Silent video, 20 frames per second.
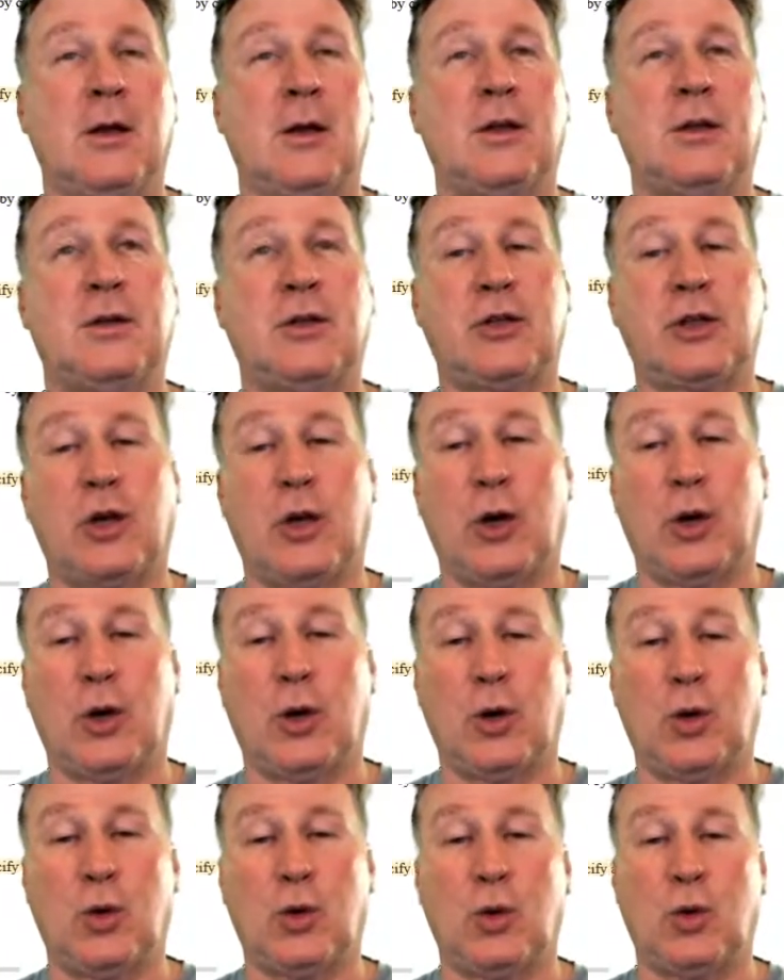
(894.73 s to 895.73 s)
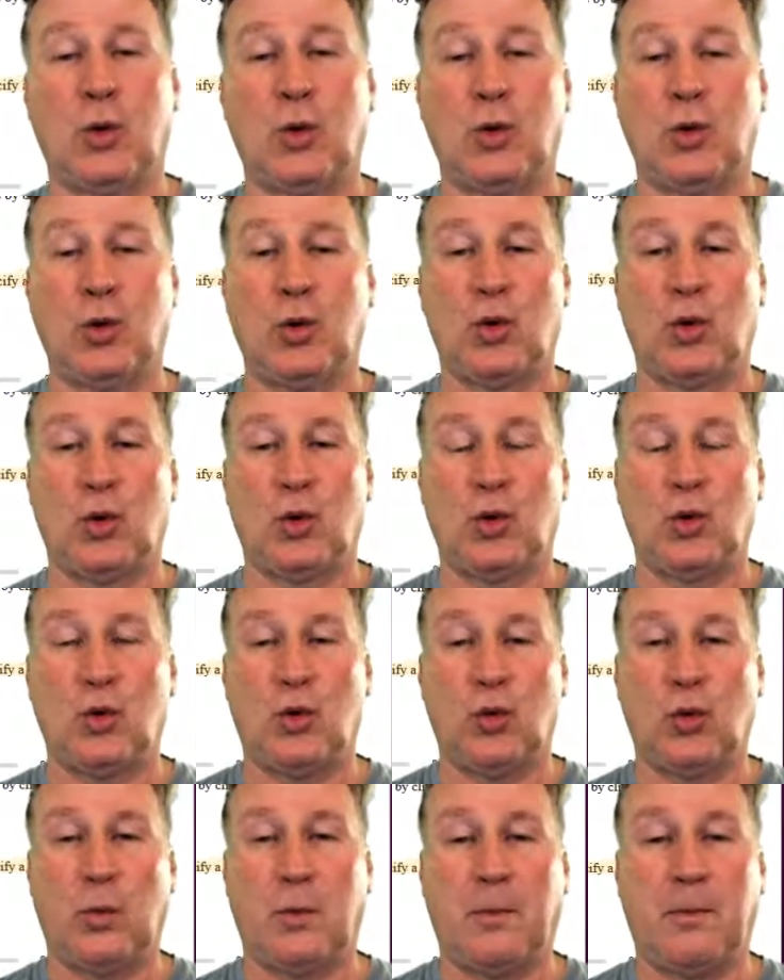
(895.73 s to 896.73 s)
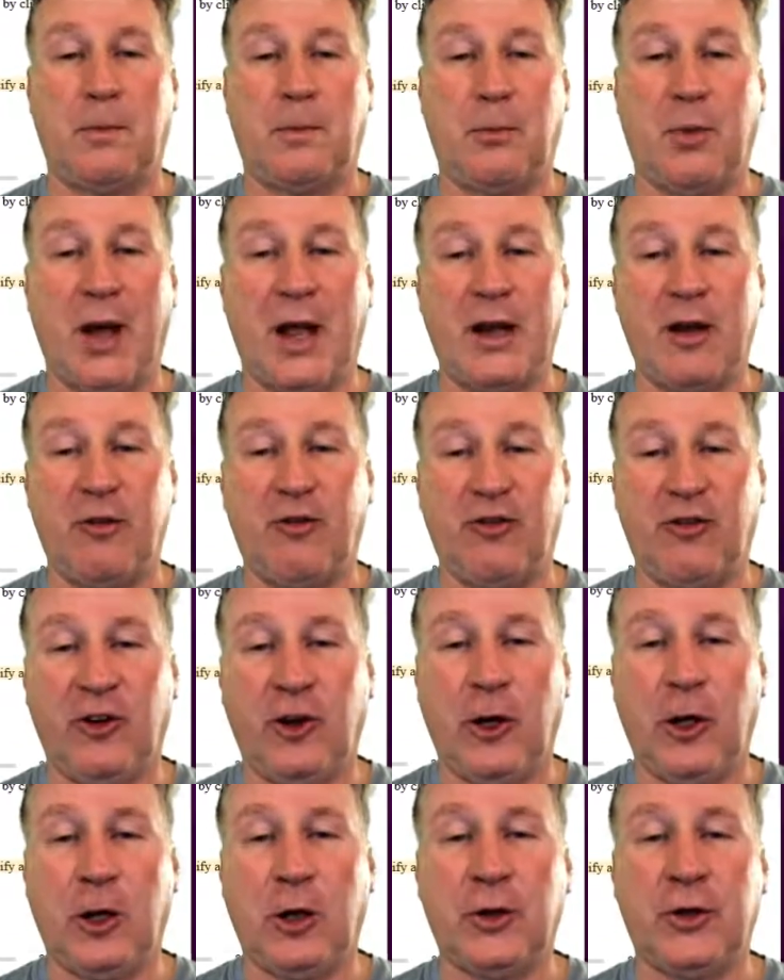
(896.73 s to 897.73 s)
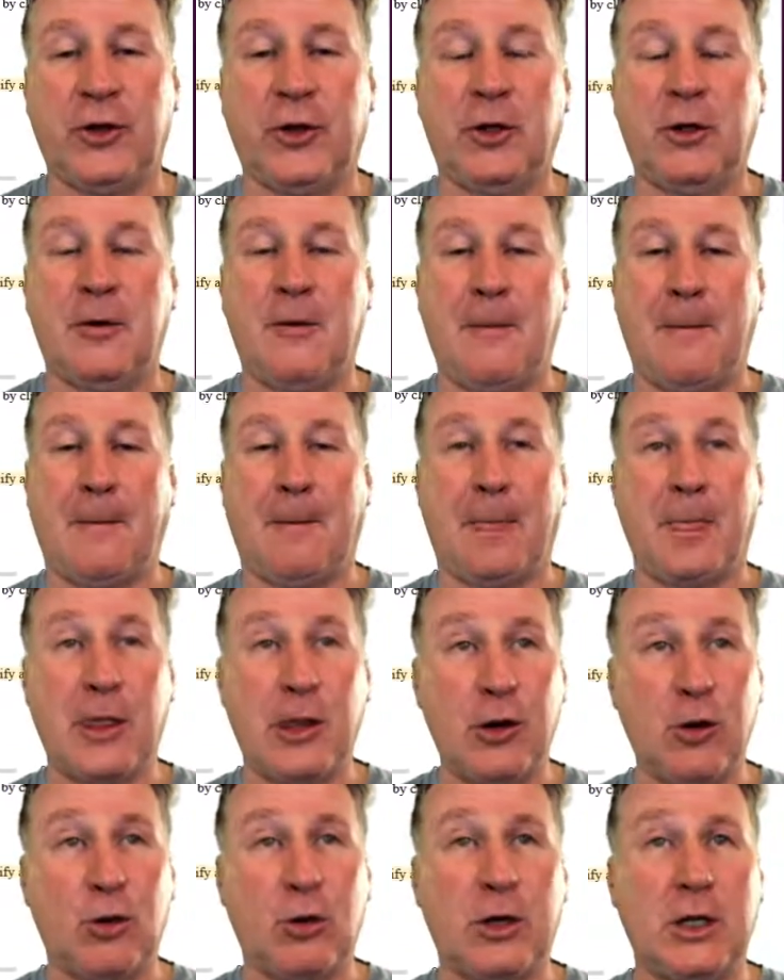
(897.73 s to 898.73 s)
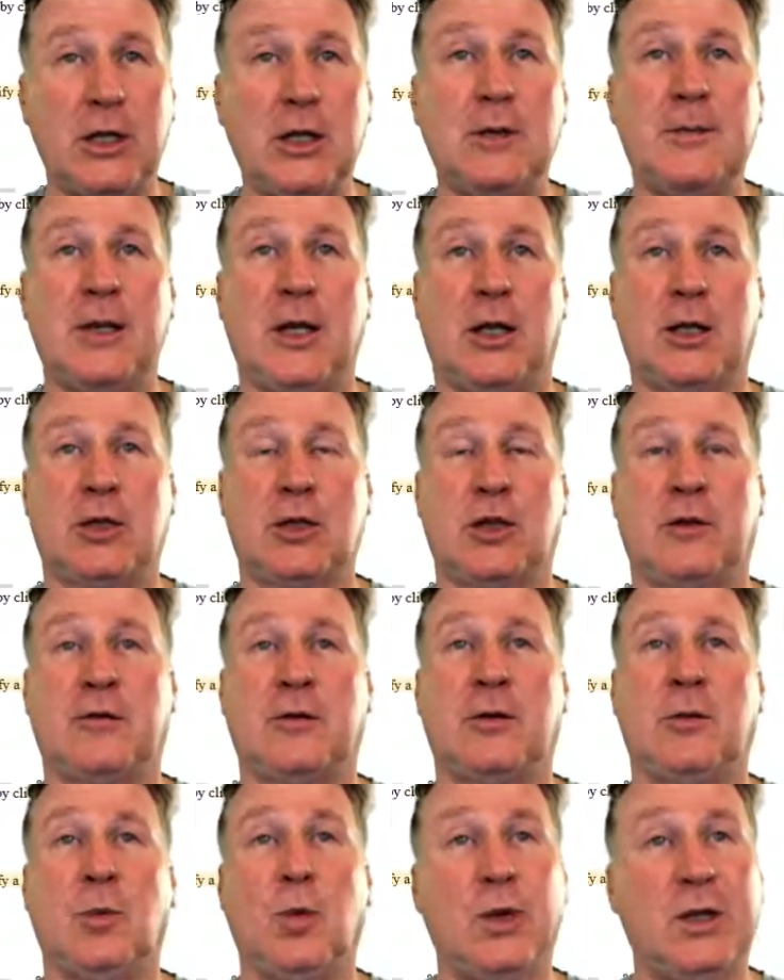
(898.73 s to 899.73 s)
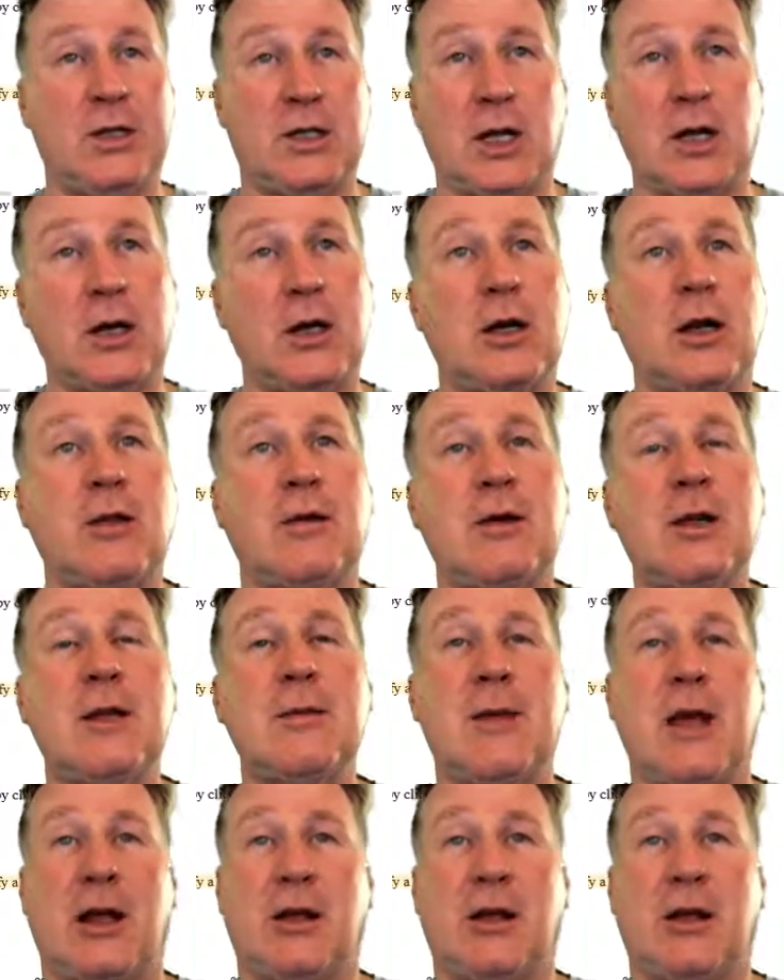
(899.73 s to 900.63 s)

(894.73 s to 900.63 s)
So by default, your email server will send another email,